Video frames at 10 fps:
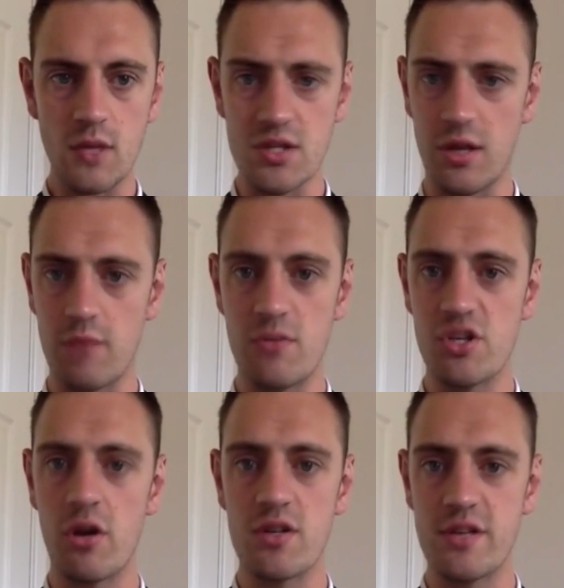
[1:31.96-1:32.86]
So the
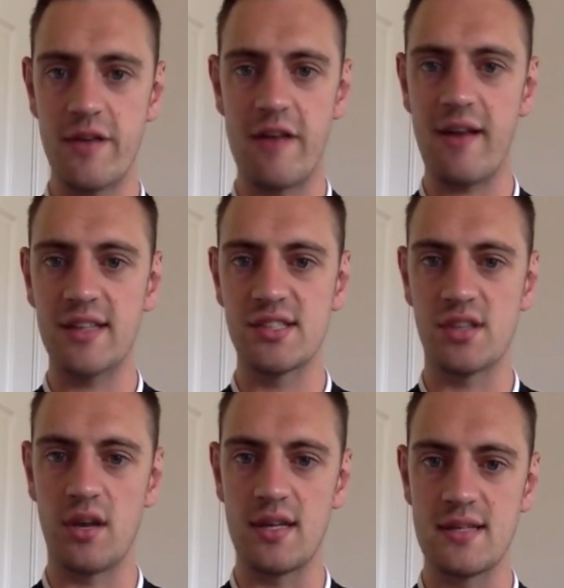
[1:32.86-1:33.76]
majority of our
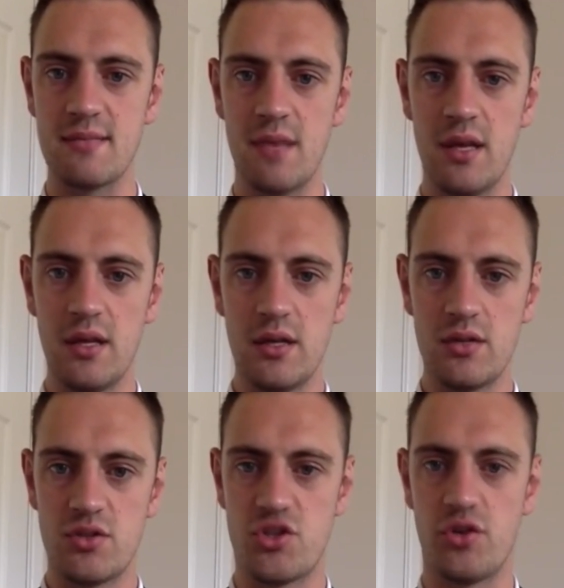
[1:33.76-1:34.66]
exercise
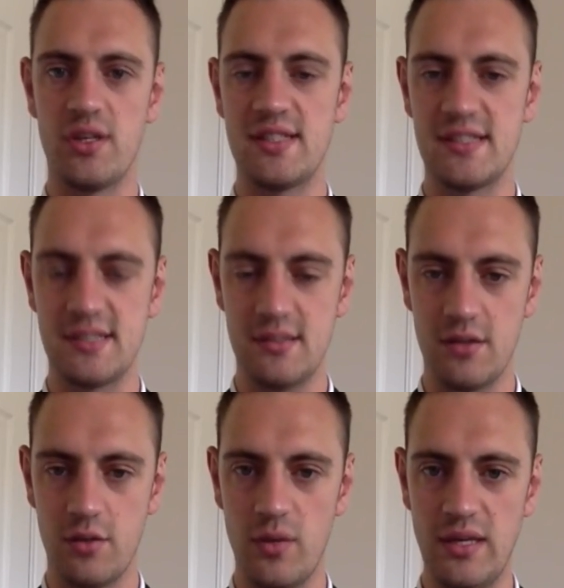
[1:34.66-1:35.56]
choices
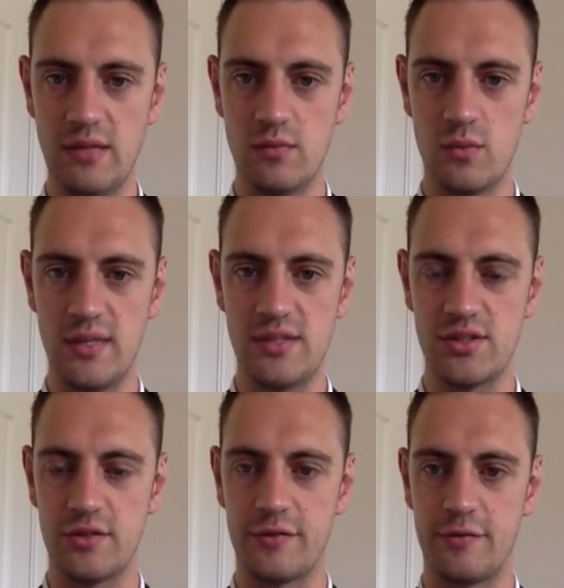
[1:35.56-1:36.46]
that we
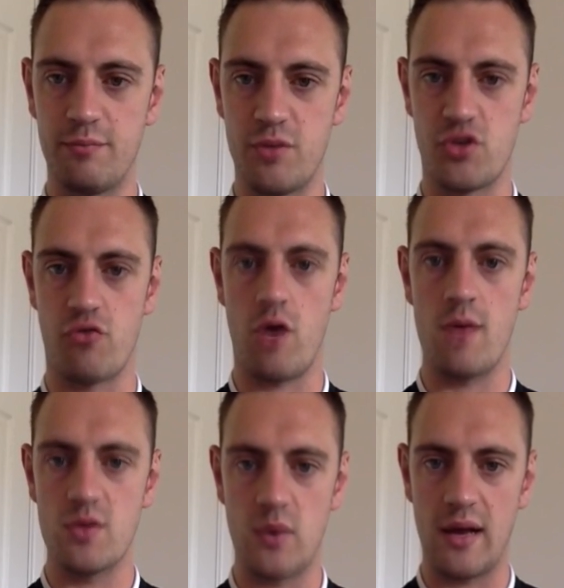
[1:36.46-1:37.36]
sort of
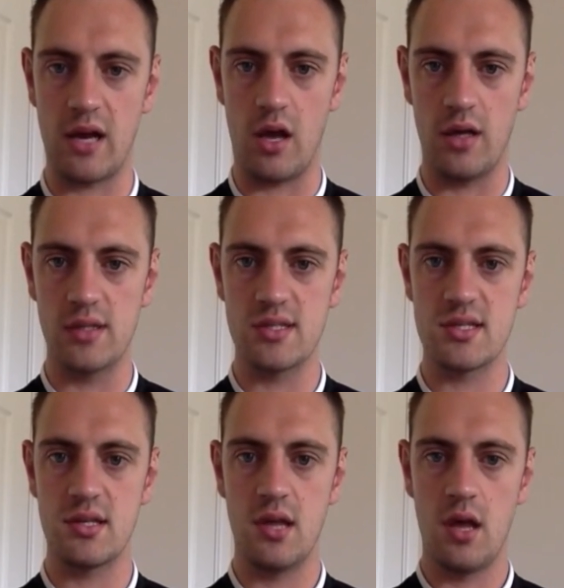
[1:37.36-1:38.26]
prescribe to our
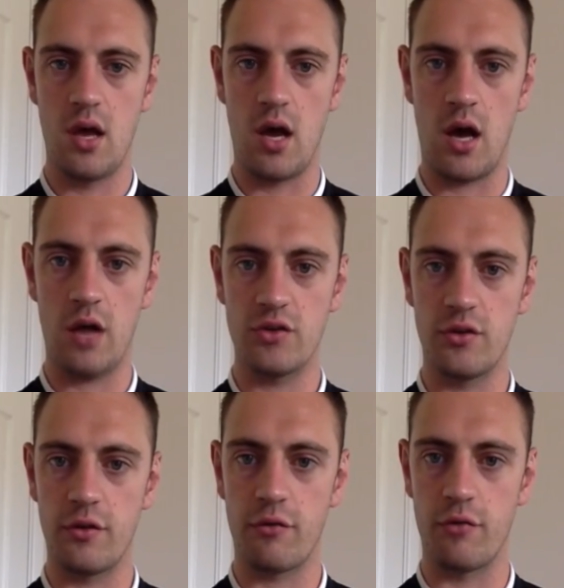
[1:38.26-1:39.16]
clients are
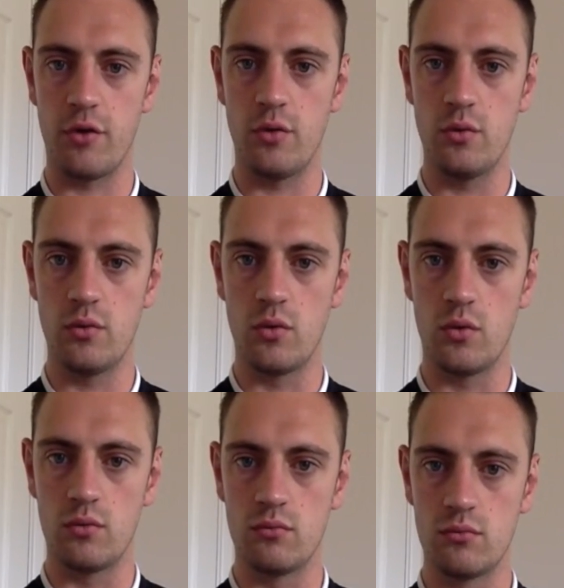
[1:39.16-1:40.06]
done through
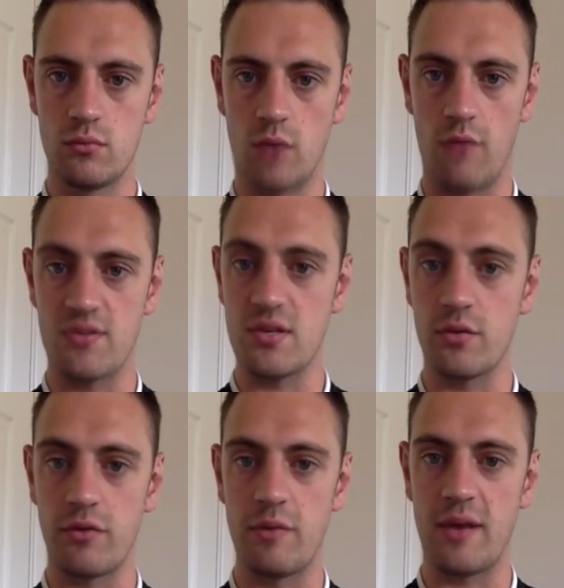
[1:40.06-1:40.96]
obviously all
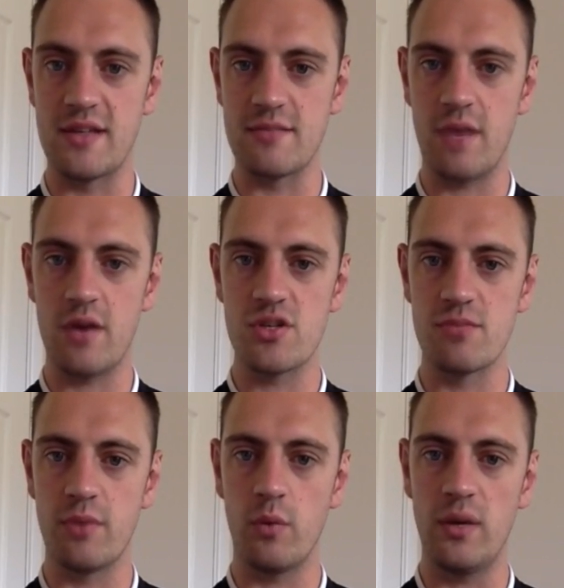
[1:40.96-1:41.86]
three planes of motion,
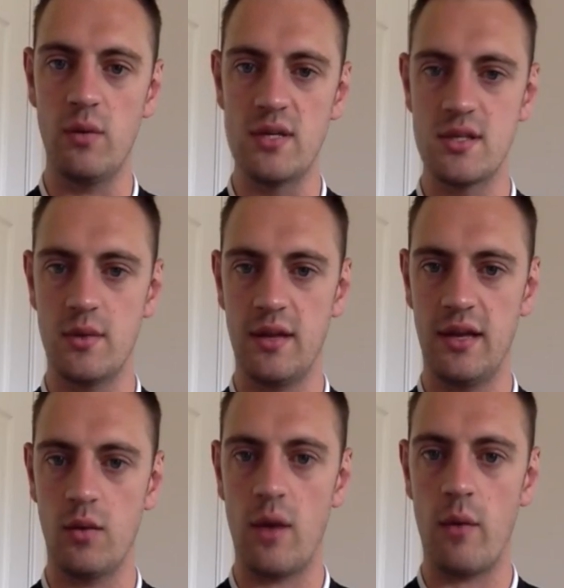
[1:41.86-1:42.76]
but we do it
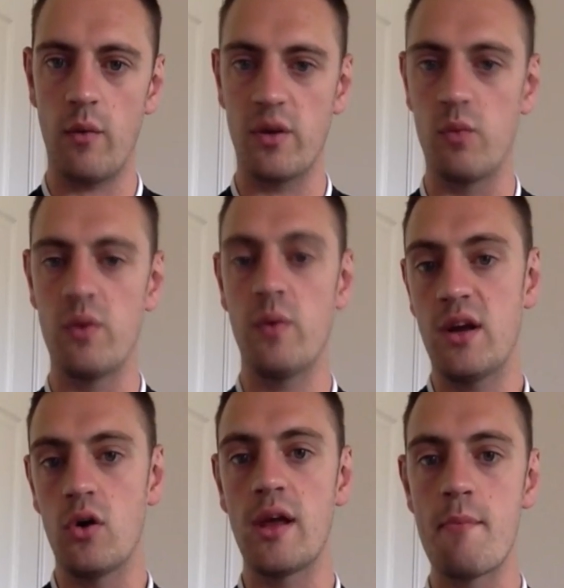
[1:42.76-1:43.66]
in a way, we
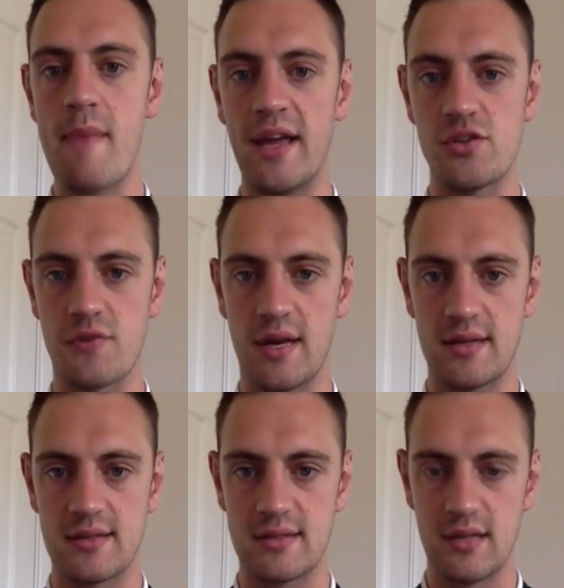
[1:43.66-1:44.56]
call it a
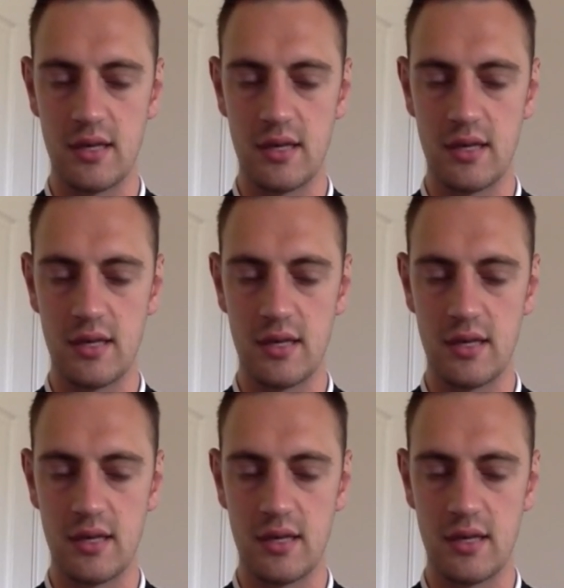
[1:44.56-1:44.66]
matrix.